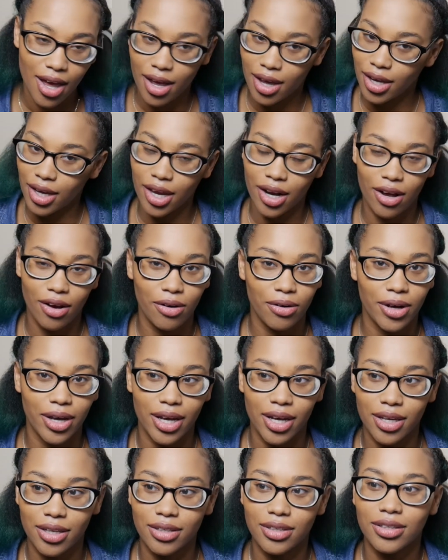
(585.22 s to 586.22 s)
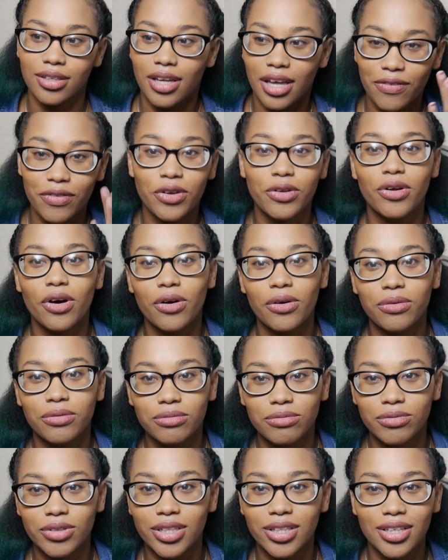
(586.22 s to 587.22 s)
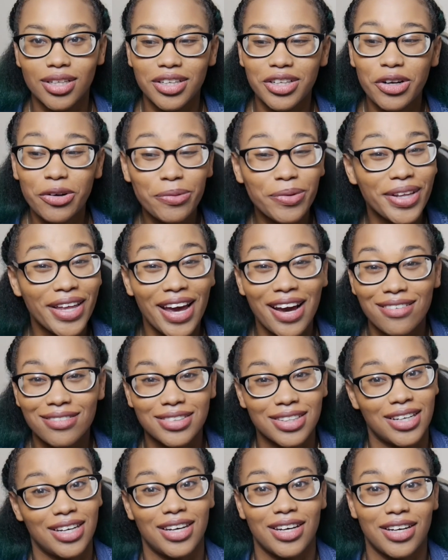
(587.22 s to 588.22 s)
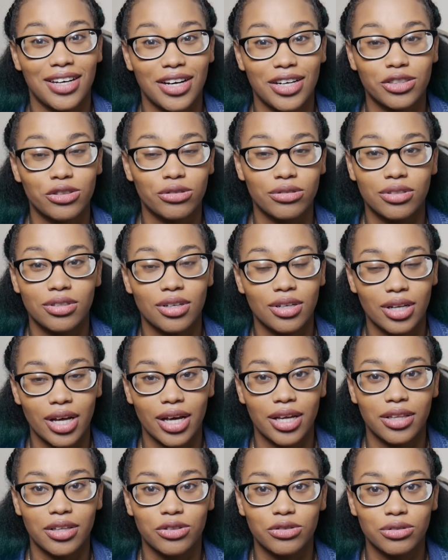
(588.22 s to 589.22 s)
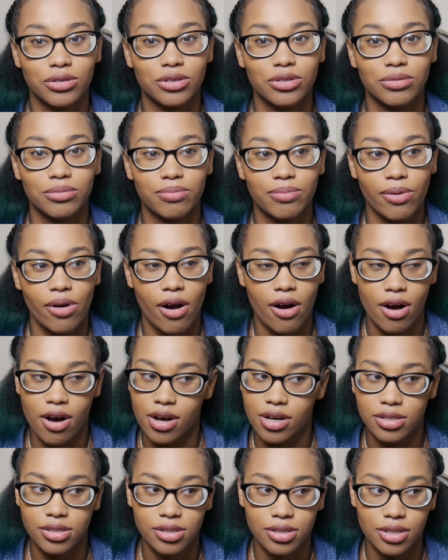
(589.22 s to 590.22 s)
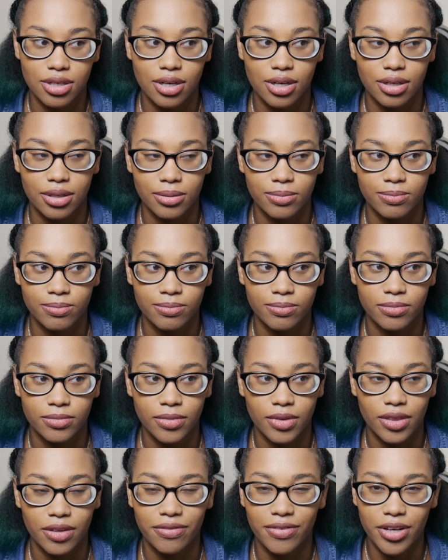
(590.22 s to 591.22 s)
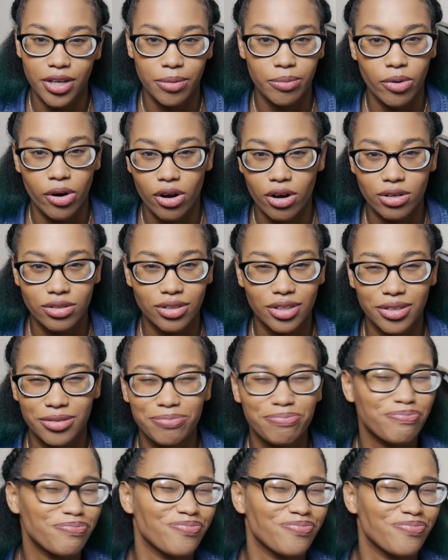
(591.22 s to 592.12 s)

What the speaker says: You know, if you don't really have to get like those bras, feeding bras, you know.